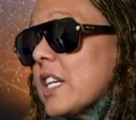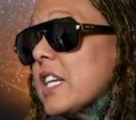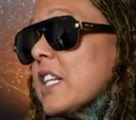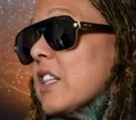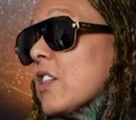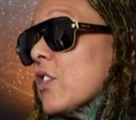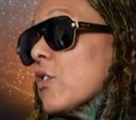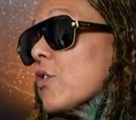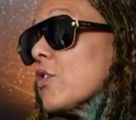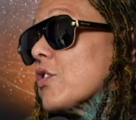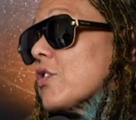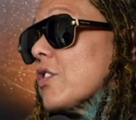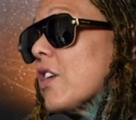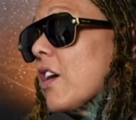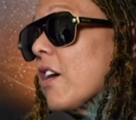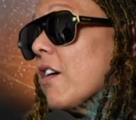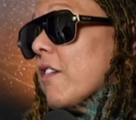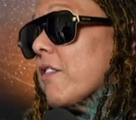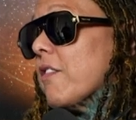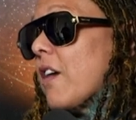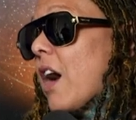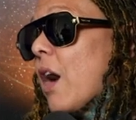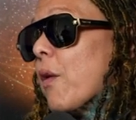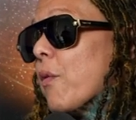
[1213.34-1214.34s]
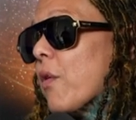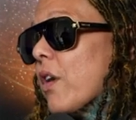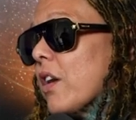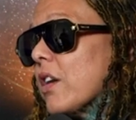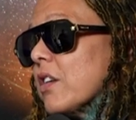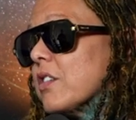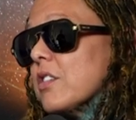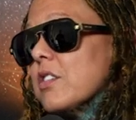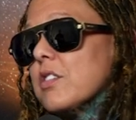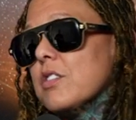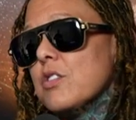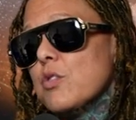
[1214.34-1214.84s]
illegal stuff i mm-hmm.
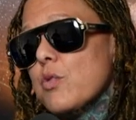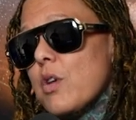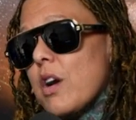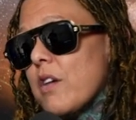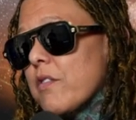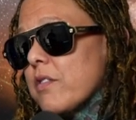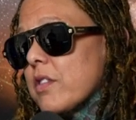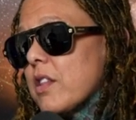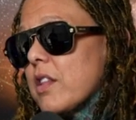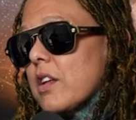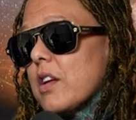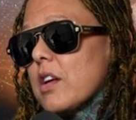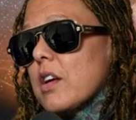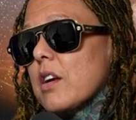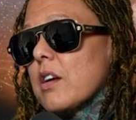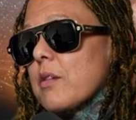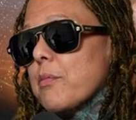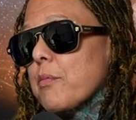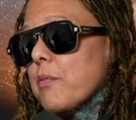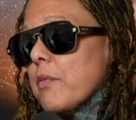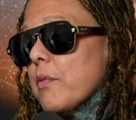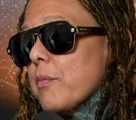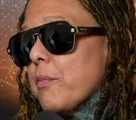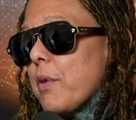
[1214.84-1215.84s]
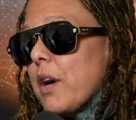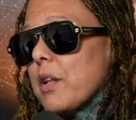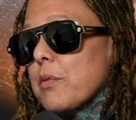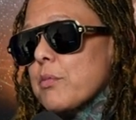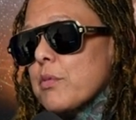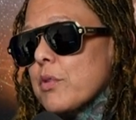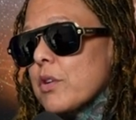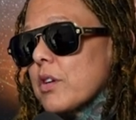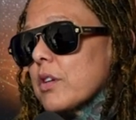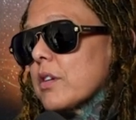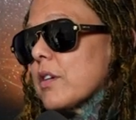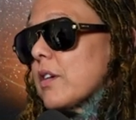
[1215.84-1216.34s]
wanted mm-hmm. to do everything by the
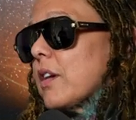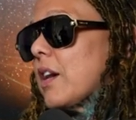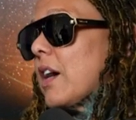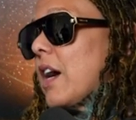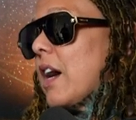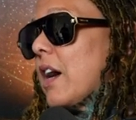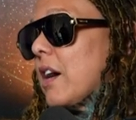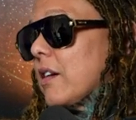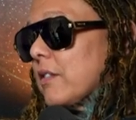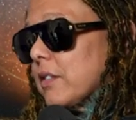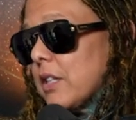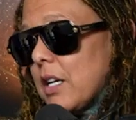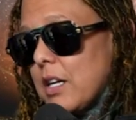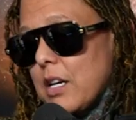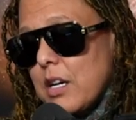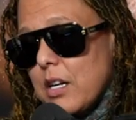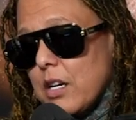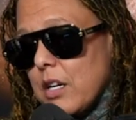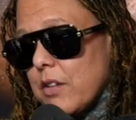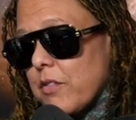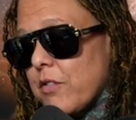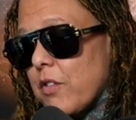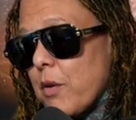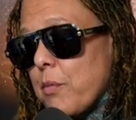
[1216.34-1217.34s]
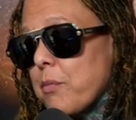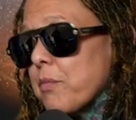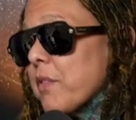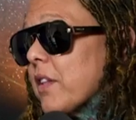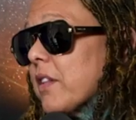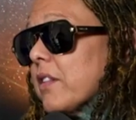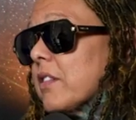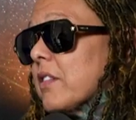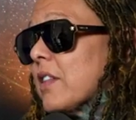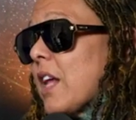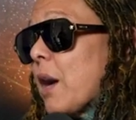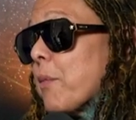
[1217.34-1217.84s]
book from
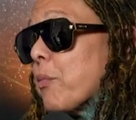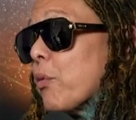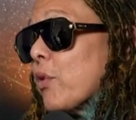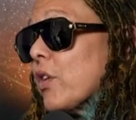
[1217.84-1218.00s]
that